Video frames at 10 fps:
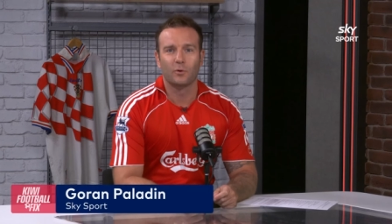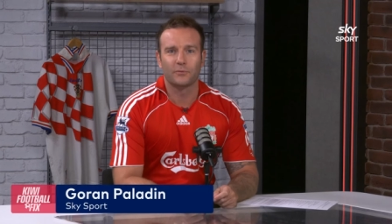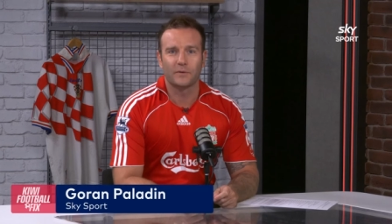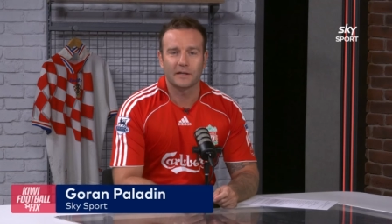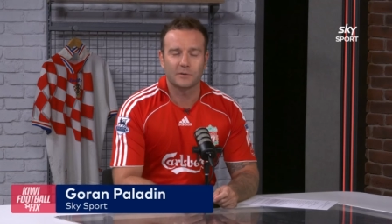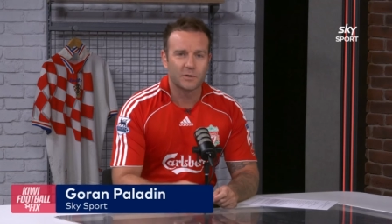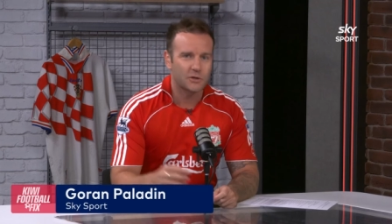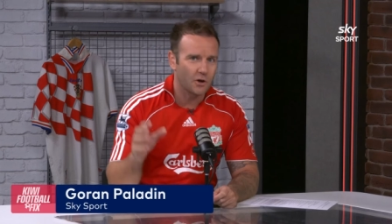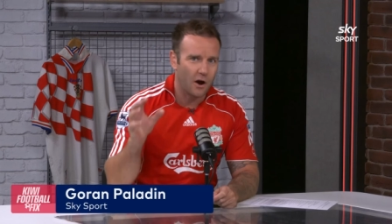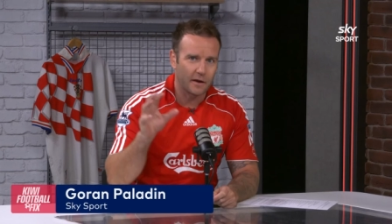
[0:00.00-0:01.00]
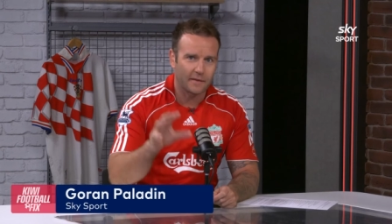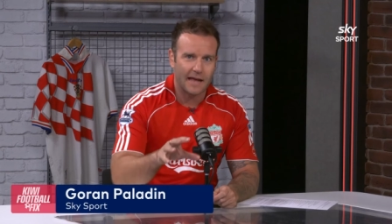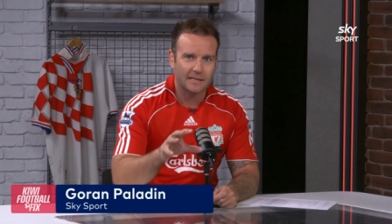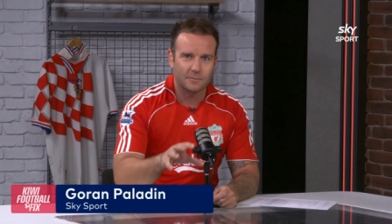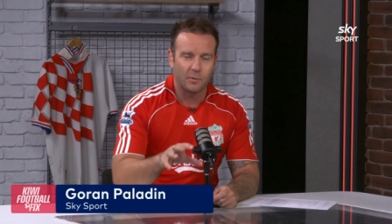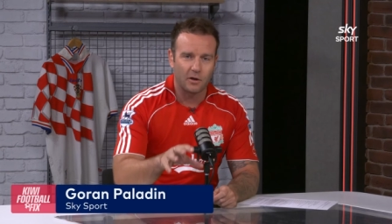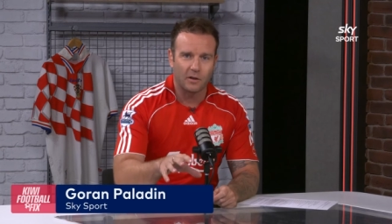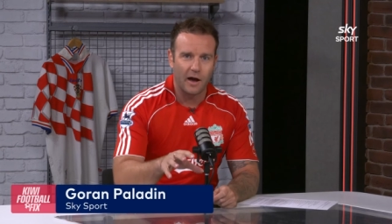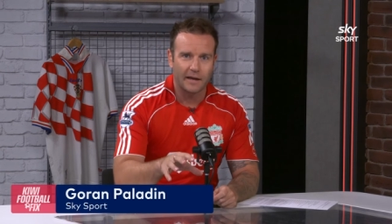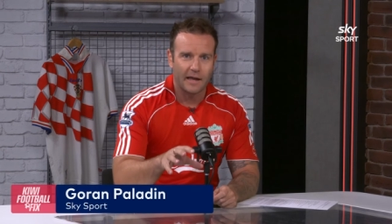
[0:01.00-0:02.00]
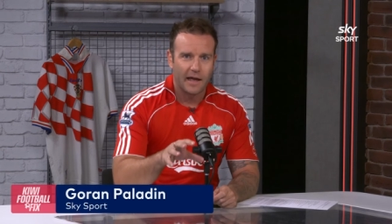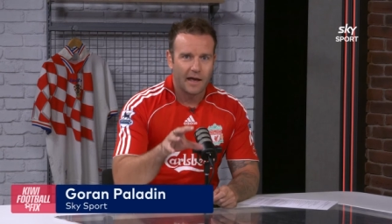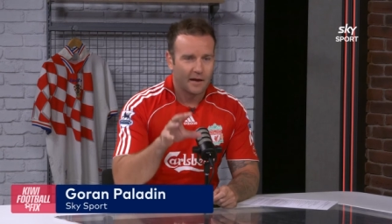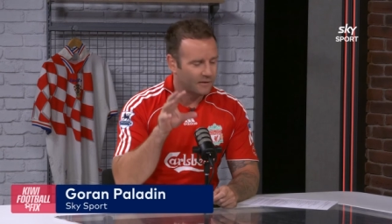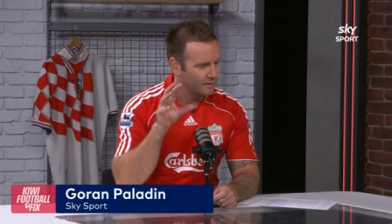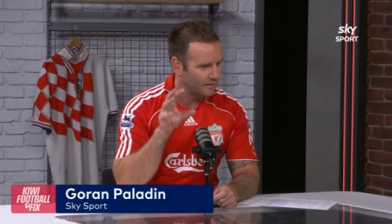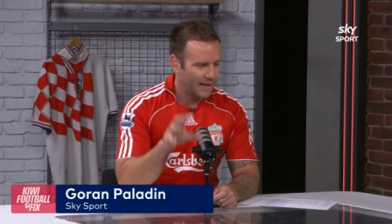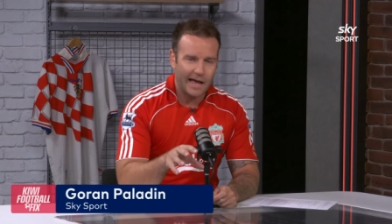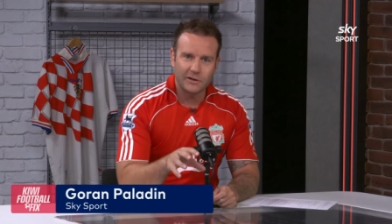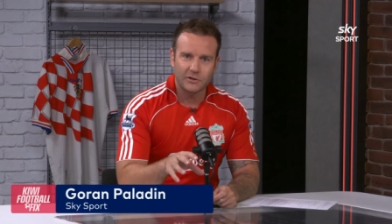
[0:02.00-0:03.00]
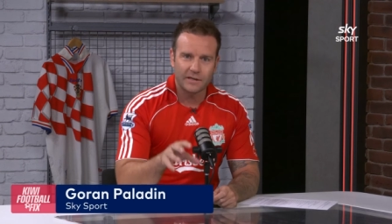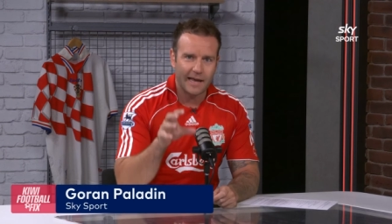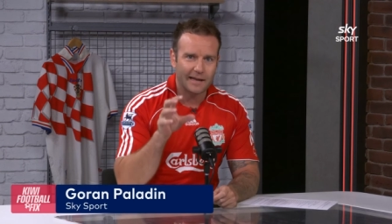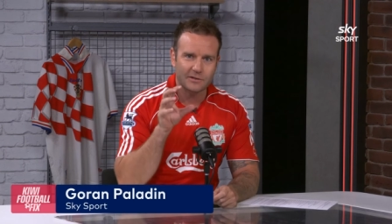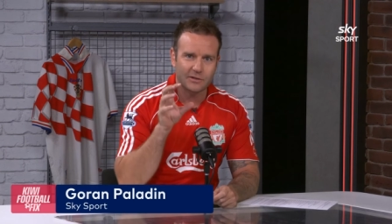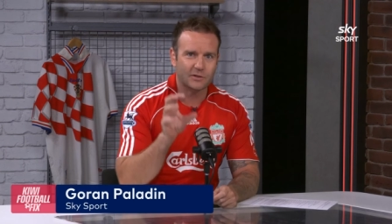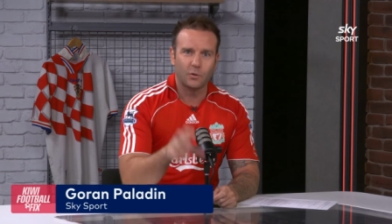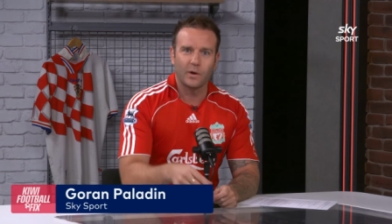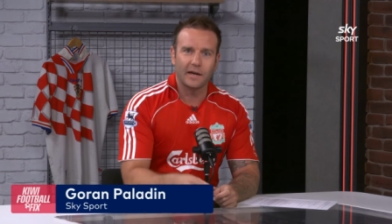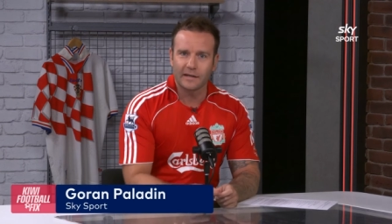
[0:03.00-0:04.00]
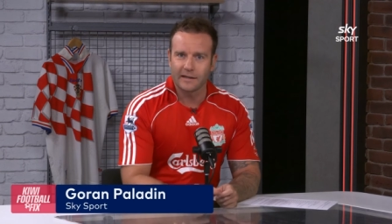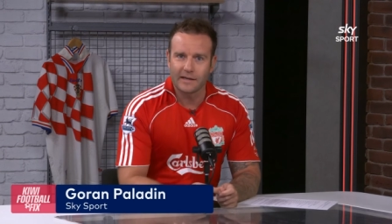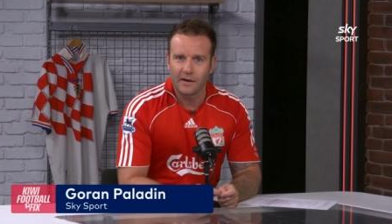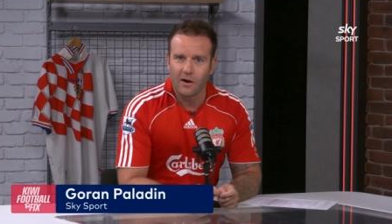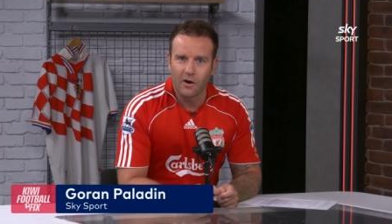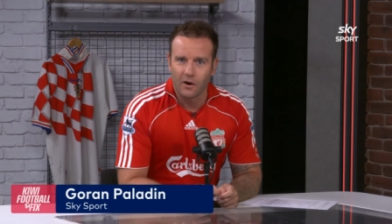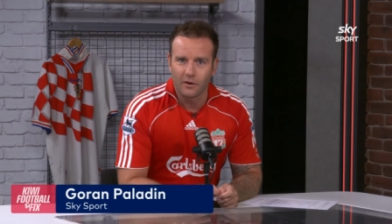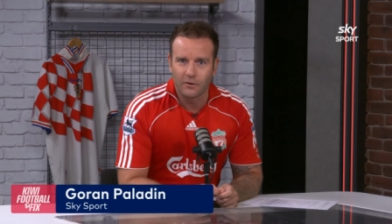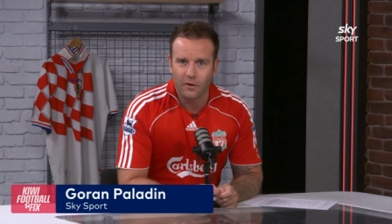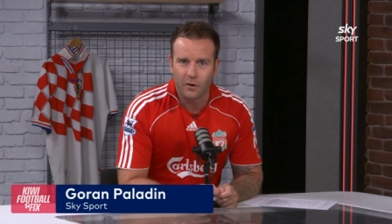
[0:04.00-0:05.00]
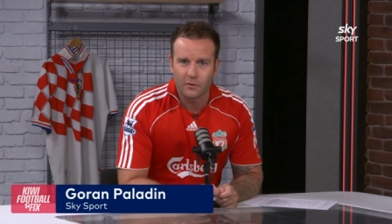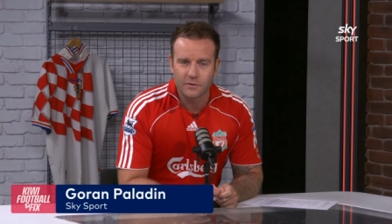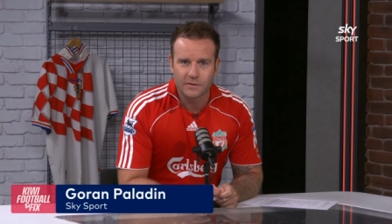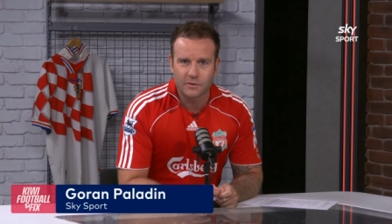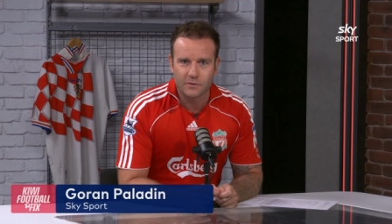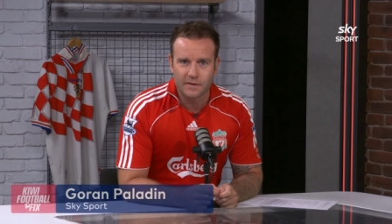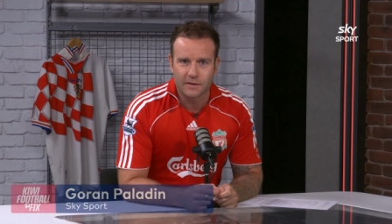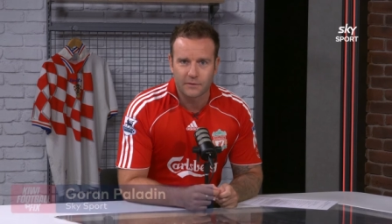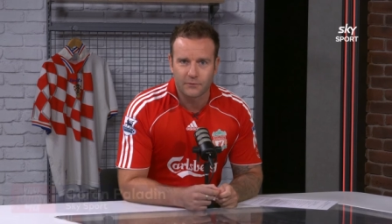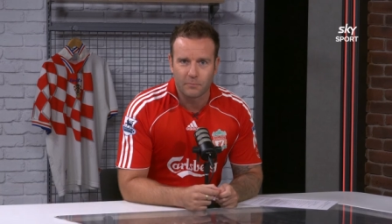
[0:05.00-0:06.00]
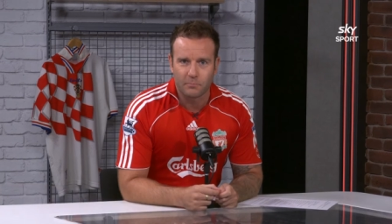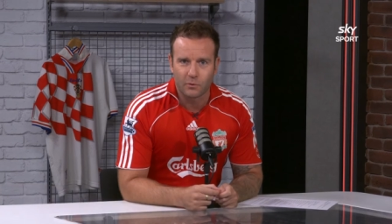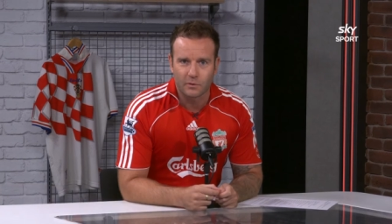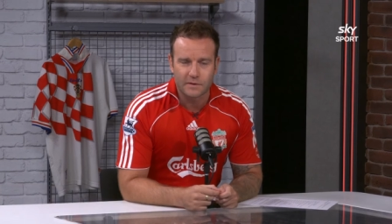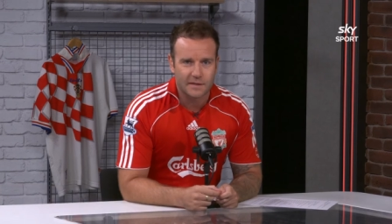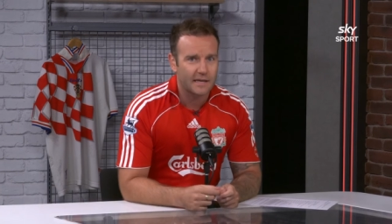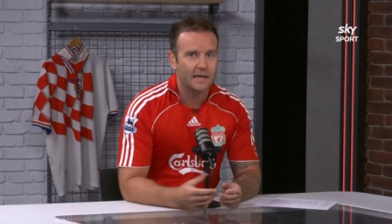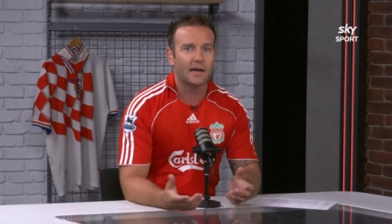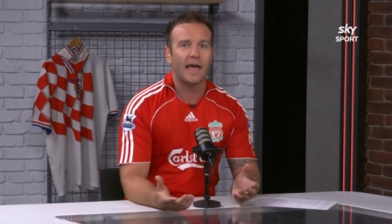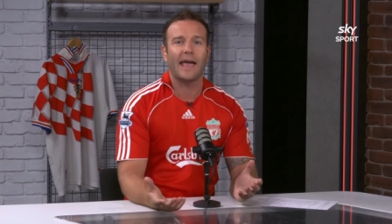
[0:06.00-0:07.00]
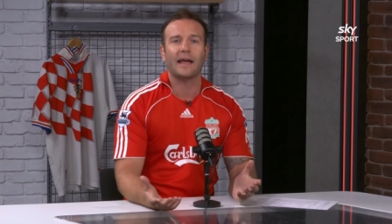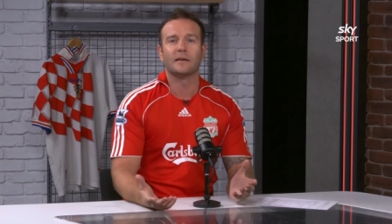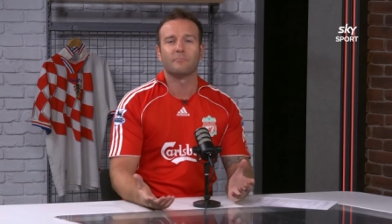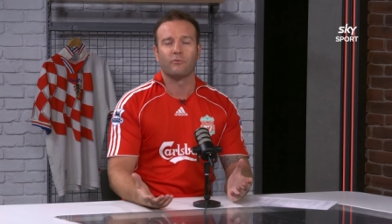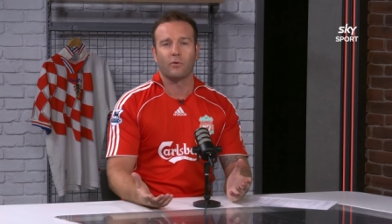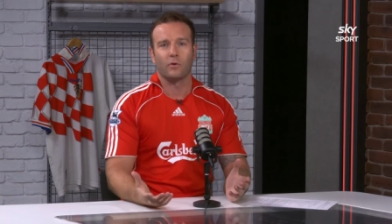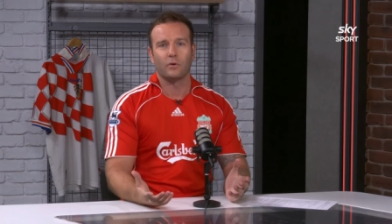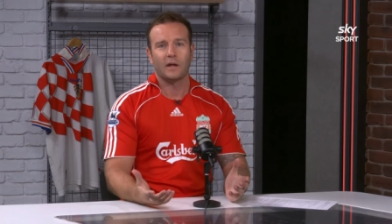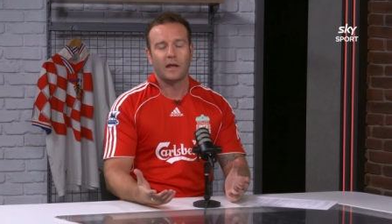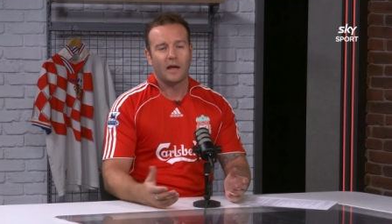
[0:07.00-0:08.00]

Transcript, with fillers: Fix. We shine that spotlight largely and squarely on those New Zealand footballers here and abroad.